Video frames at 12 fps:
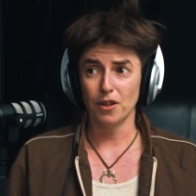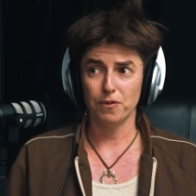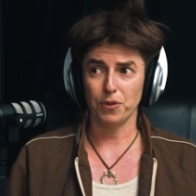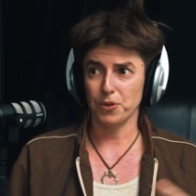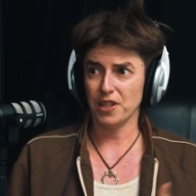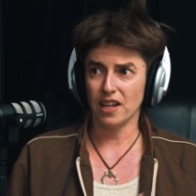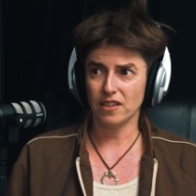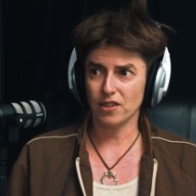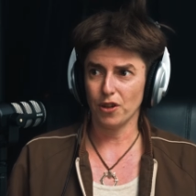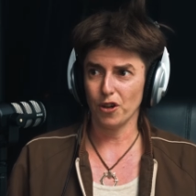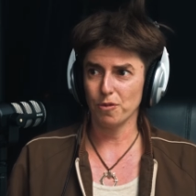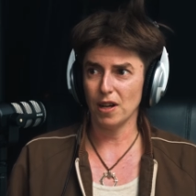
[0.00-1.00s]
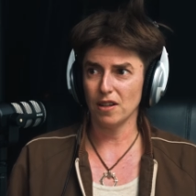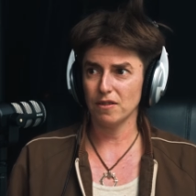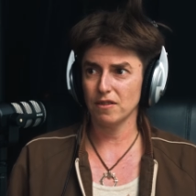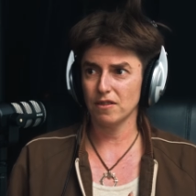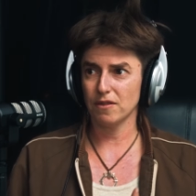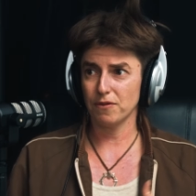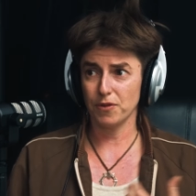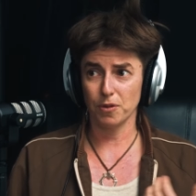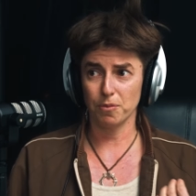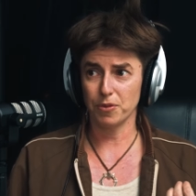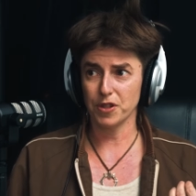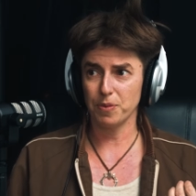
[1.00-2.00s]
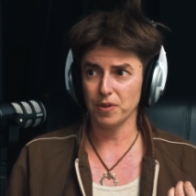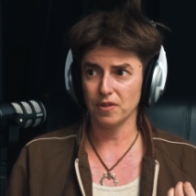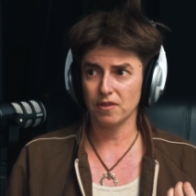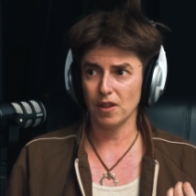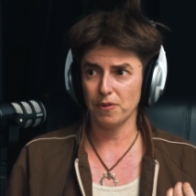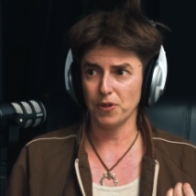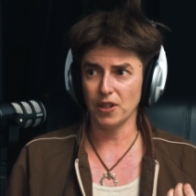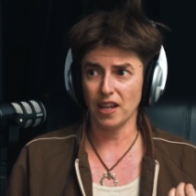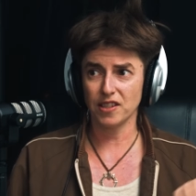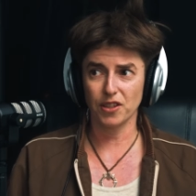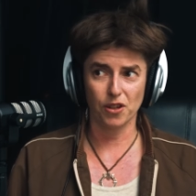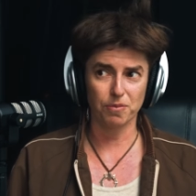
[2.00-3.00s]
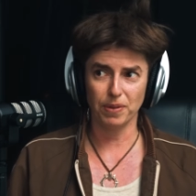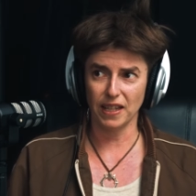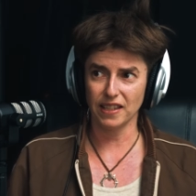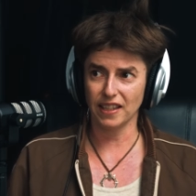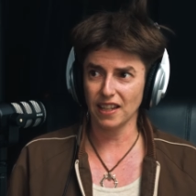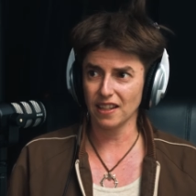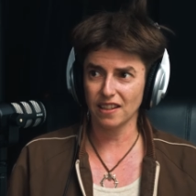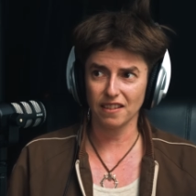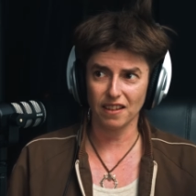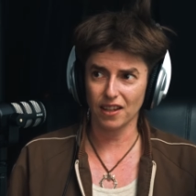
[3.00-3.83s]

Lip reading: flew down to Hobart from Brisbane a few days ago and played a gig